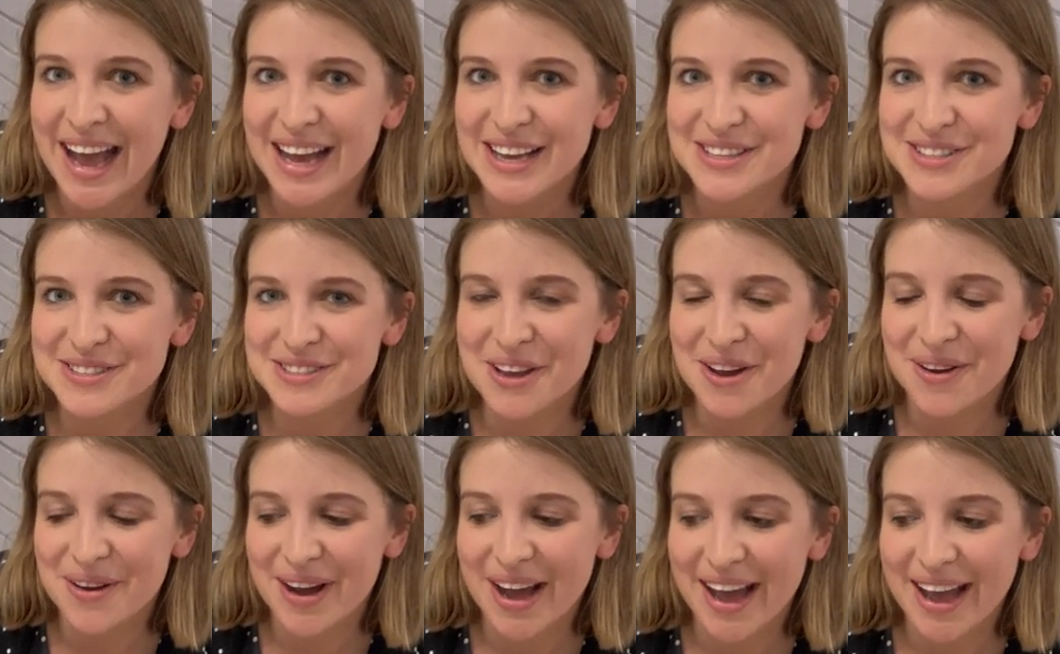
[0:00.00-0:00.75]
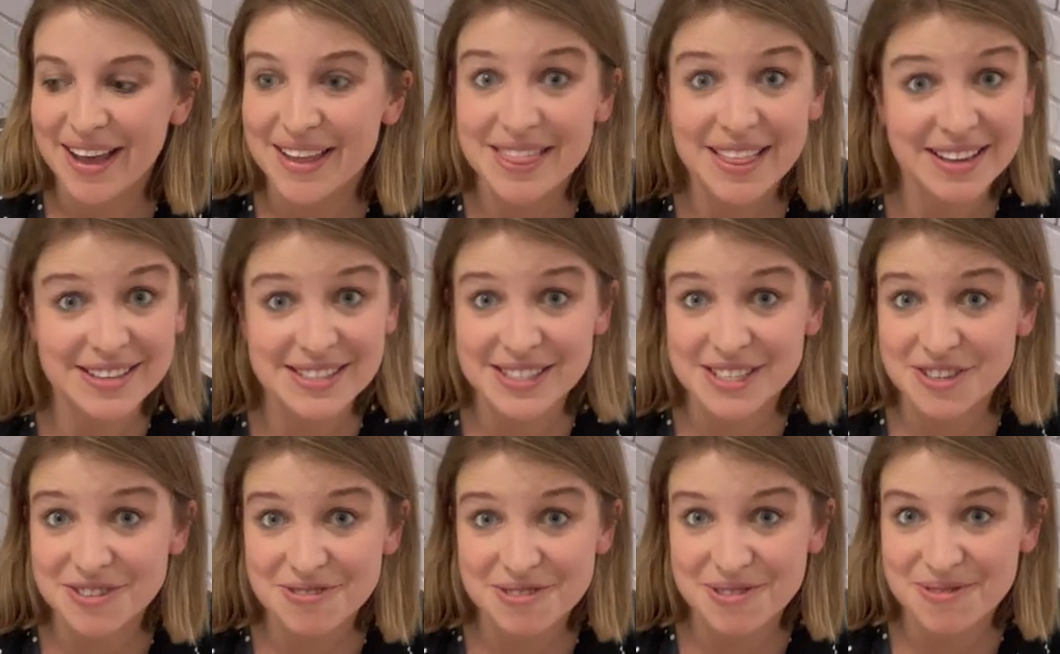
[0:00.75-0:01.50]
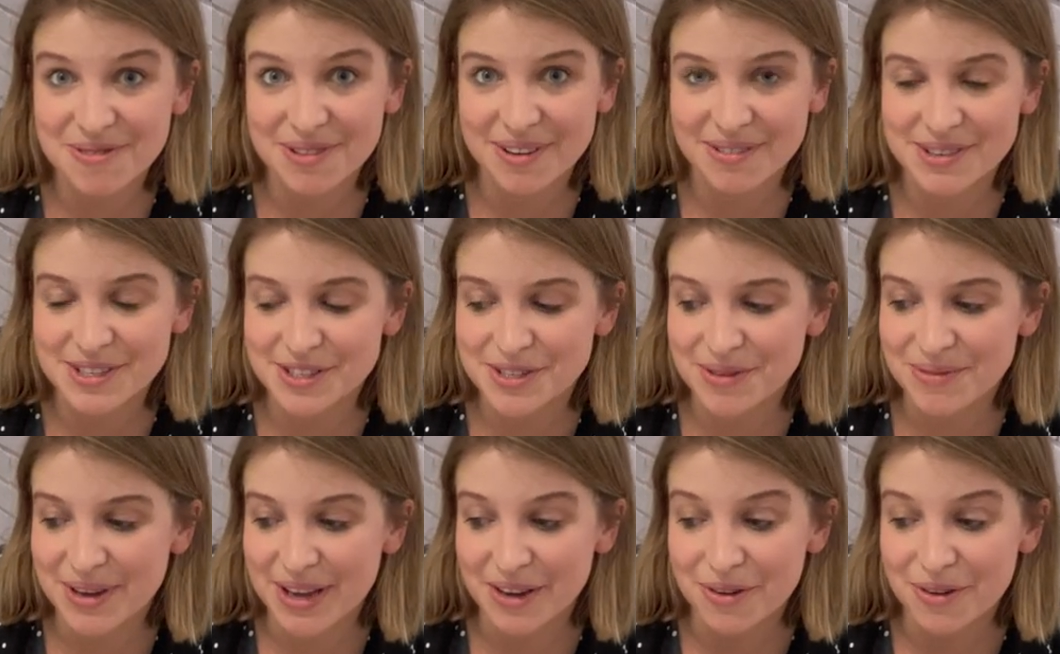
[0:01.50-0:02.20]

So uh, that's literally all there is to it.